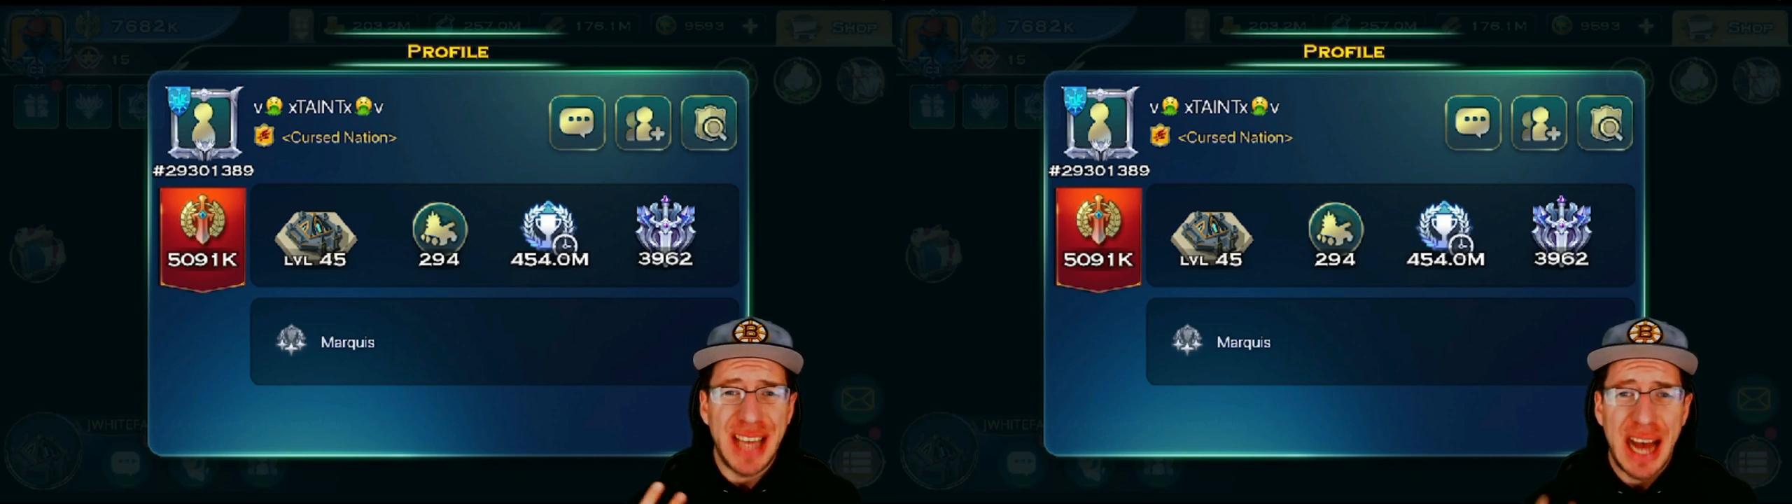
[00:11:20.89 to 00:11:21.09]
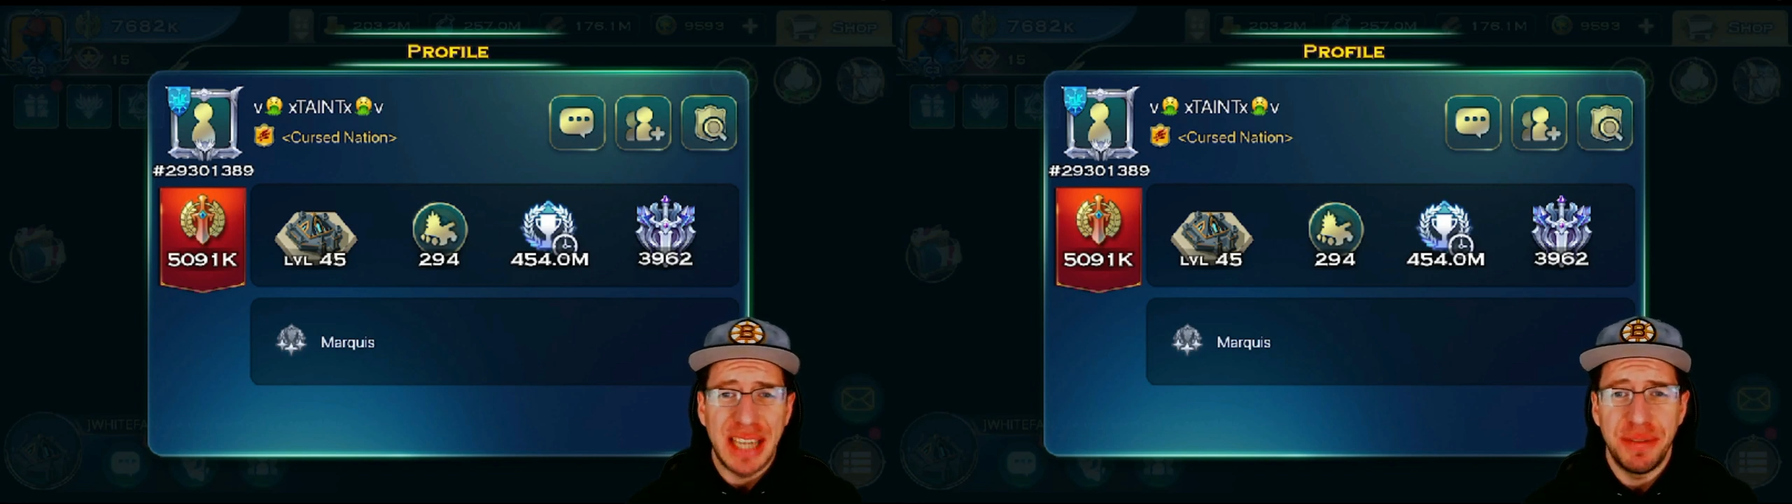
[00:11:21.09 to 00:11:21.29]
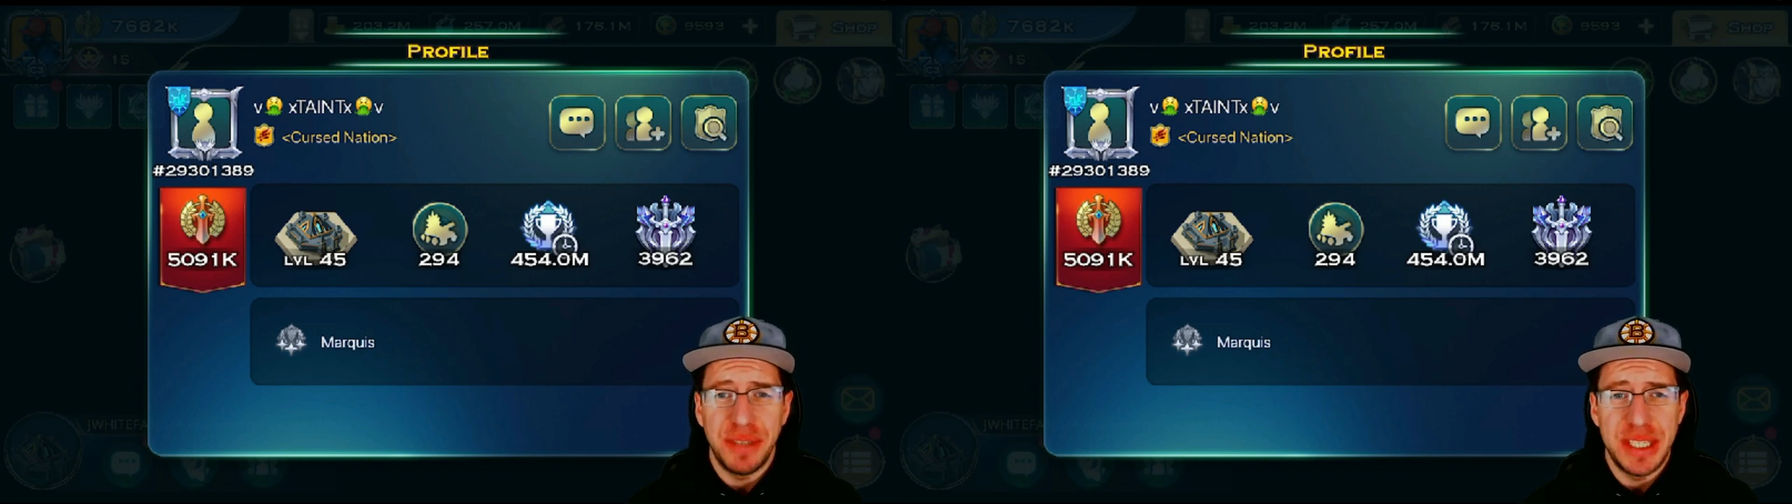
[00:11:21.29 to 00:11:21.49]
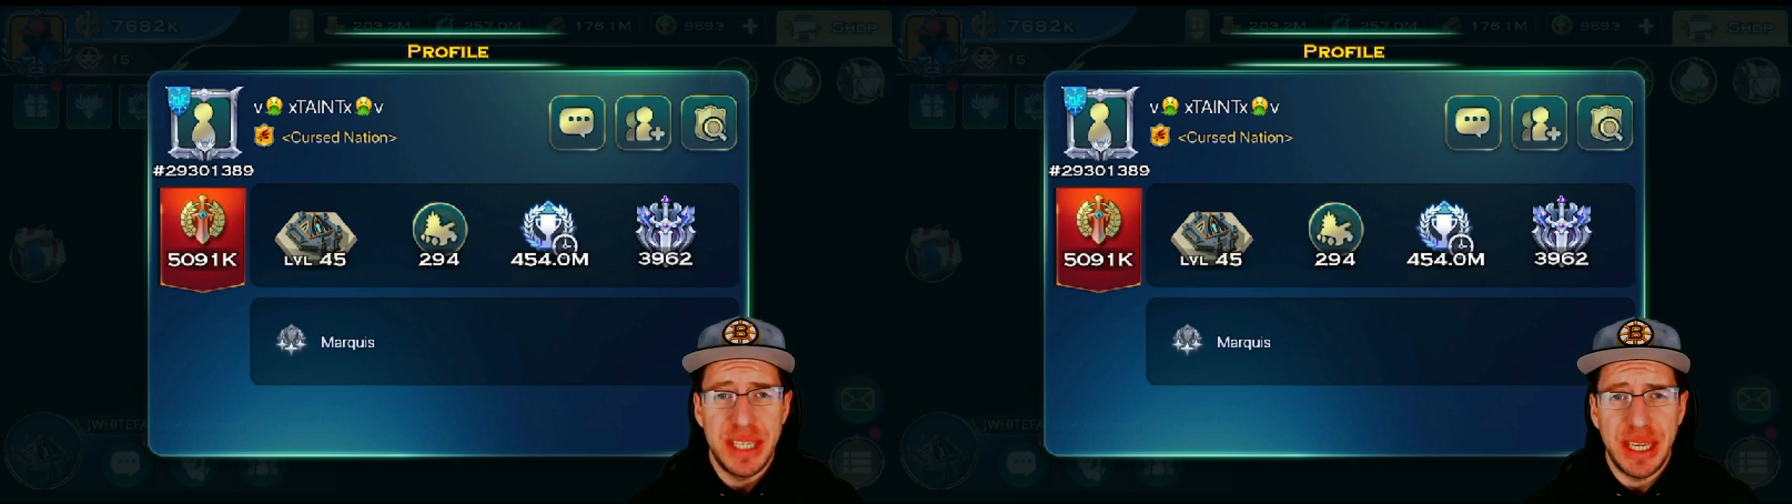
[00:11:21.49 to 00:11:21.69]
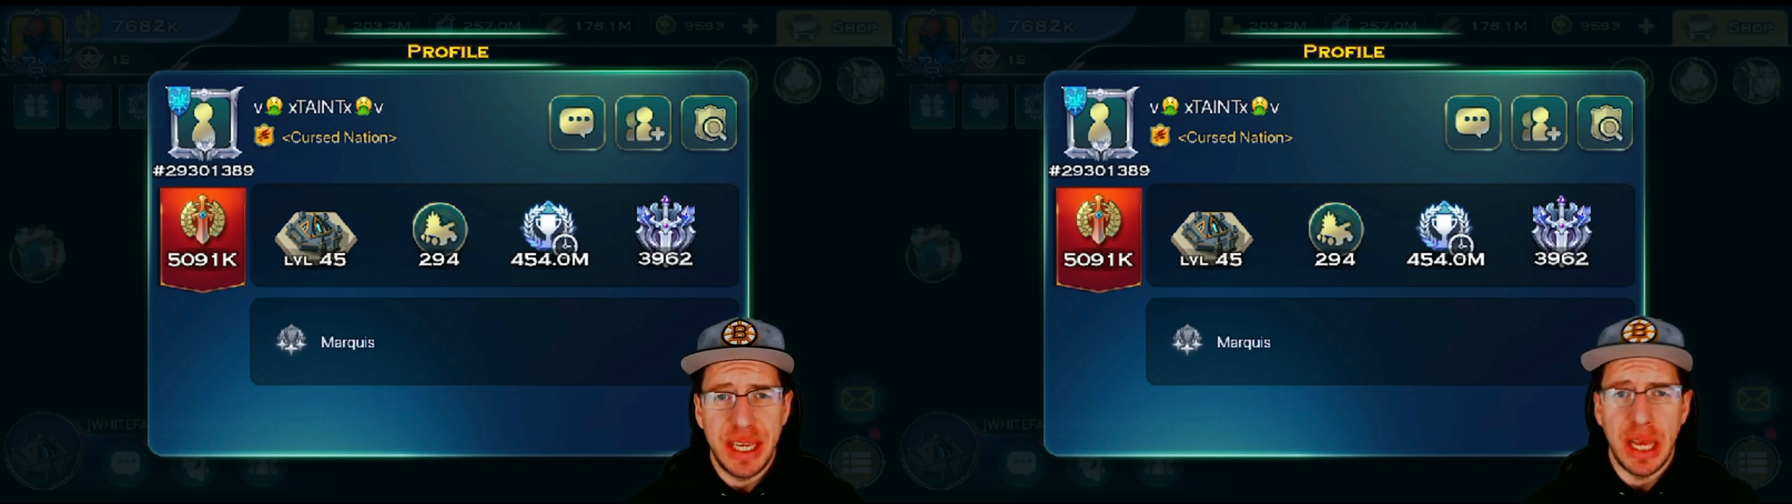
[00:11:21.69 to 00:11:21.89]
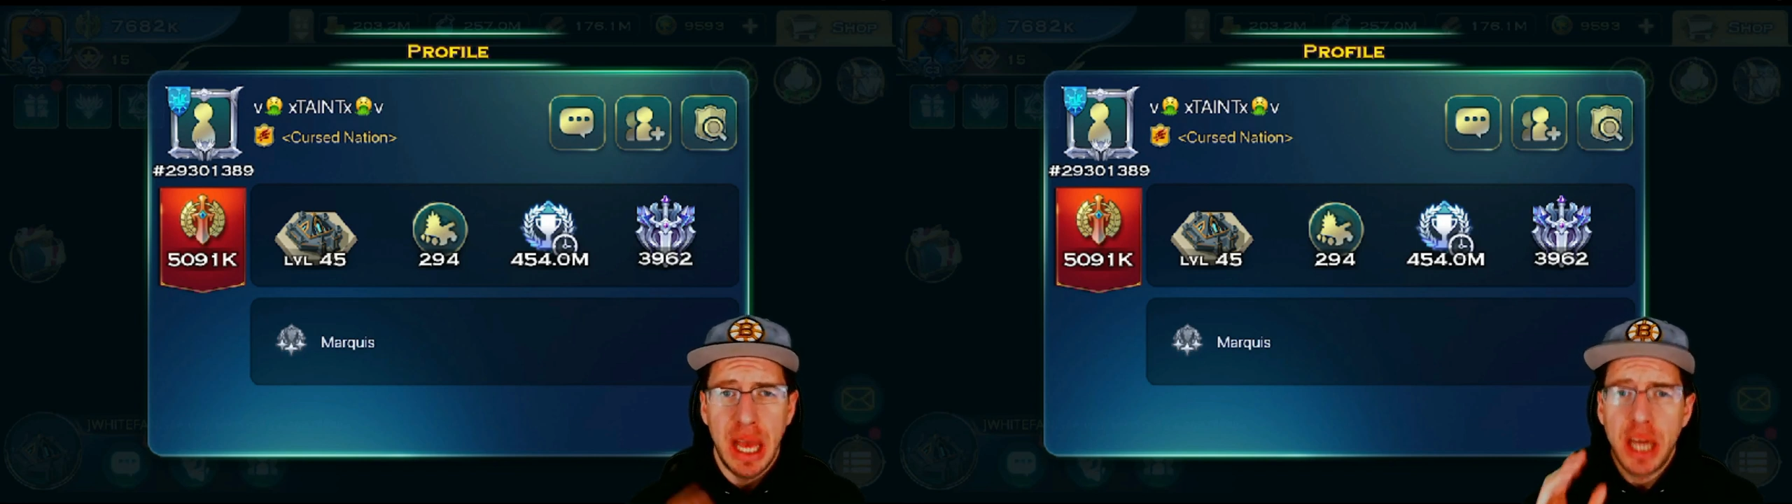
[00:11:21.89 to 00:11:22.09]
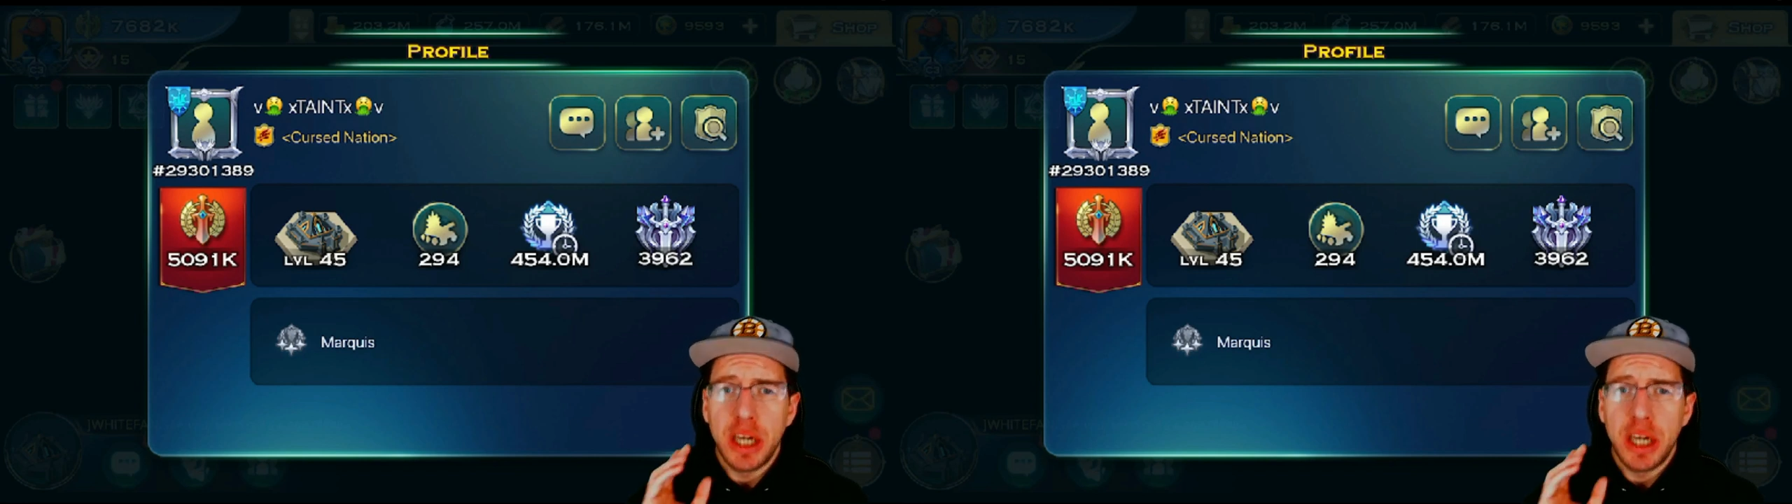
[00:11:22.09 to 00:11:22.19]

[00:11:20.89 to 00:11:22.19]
actively seeking.